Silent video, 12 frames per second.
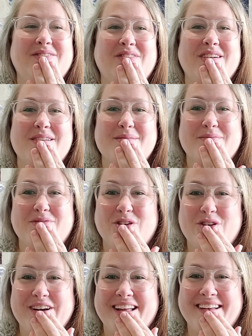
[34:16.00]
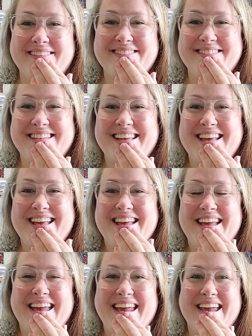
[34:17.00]
from Florida.
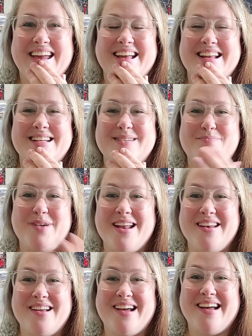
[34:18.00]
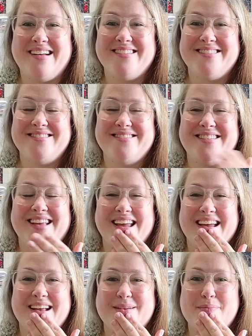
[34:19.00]
And Brenda.
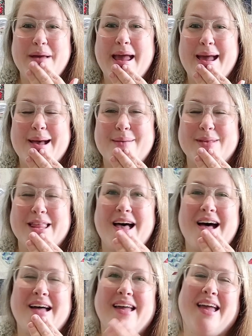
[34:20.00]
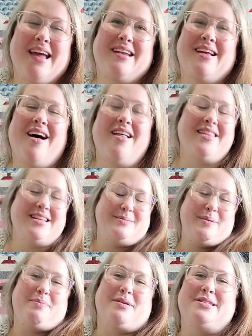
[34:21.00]
And Pamela. And all these
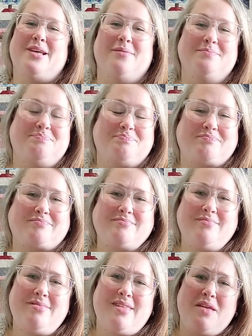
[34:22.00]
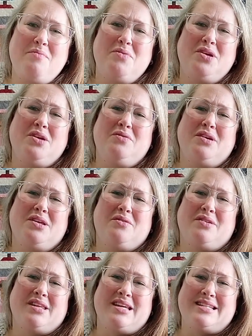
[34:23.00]
people. So I'm really, really,
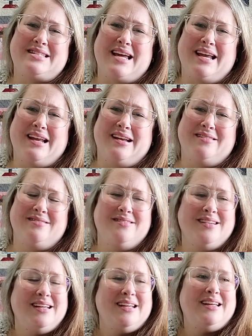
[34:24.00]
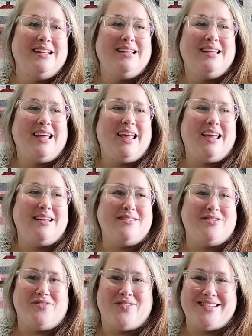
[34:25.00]
really excited and
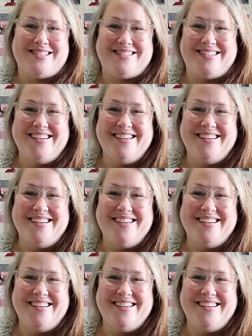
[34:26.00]
nervous.